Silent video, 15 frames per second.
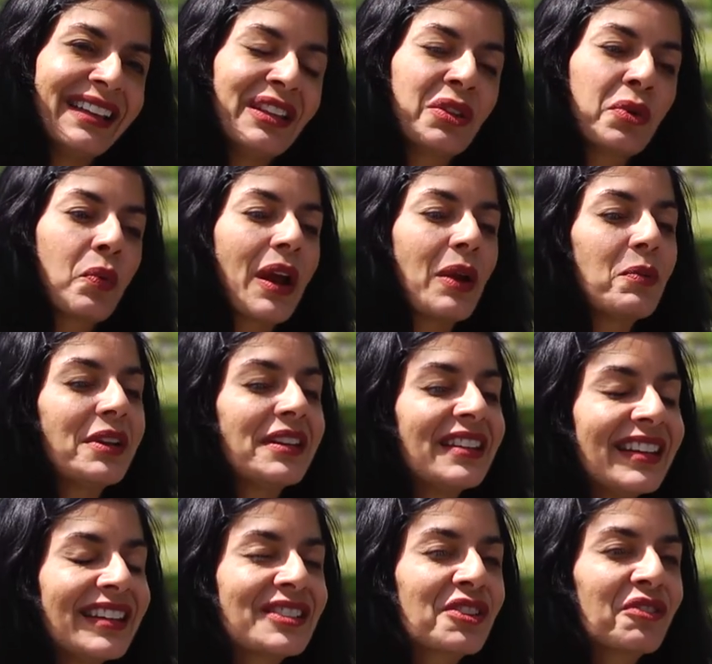The way we
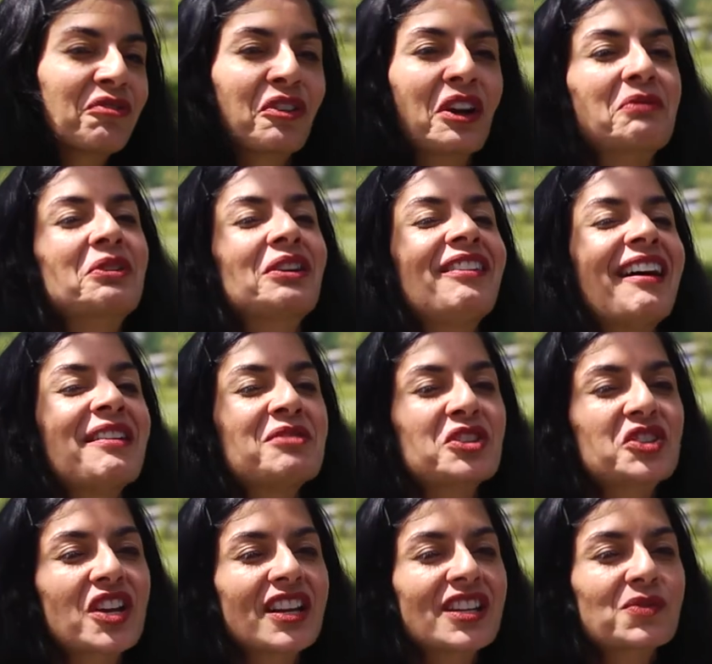needed to frame climate
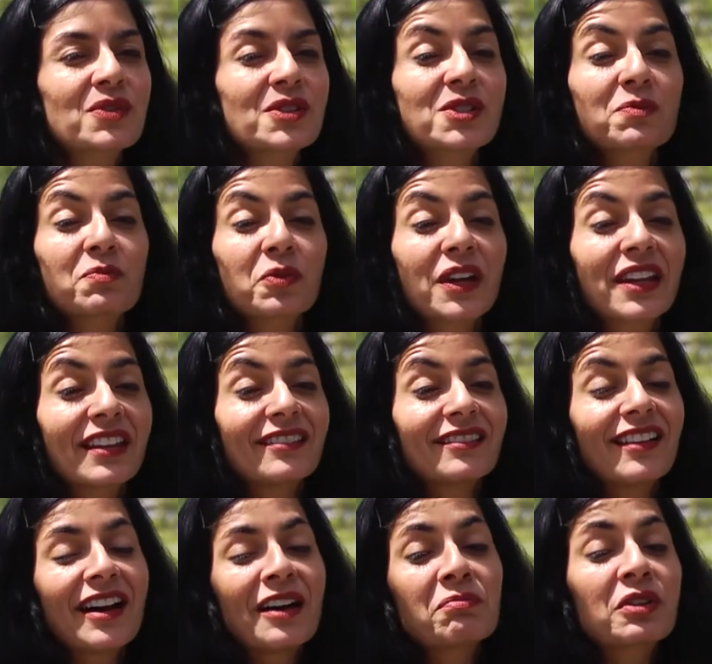change was to bring it
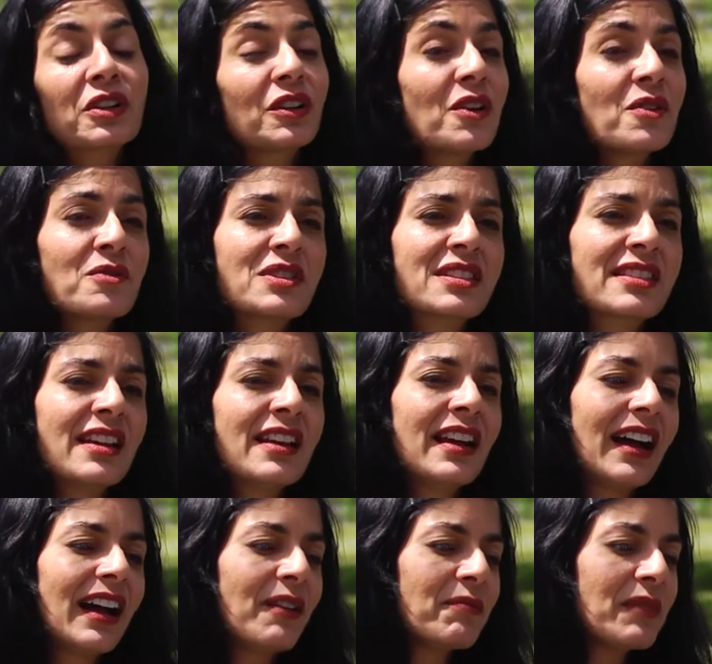up close,
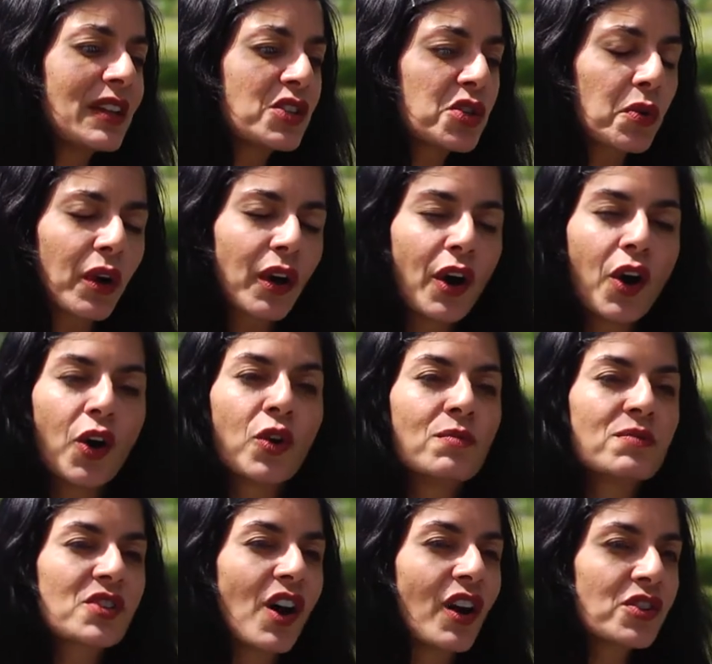into our
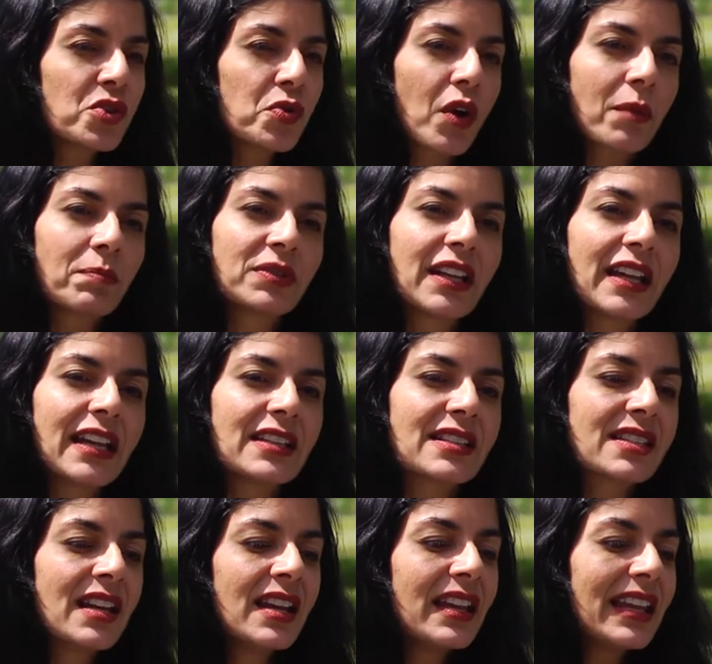homes, onto our plates,